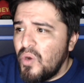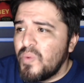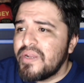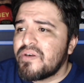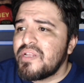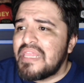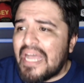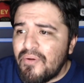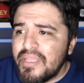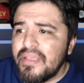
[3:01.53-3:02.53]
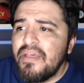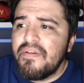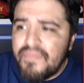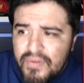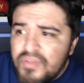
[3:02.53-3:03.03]
we are allowing
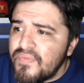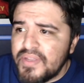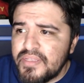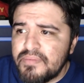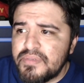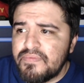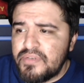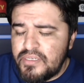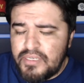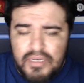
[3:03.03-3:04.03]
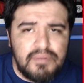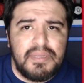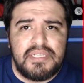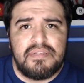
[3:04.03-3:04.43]
further victims of gender-based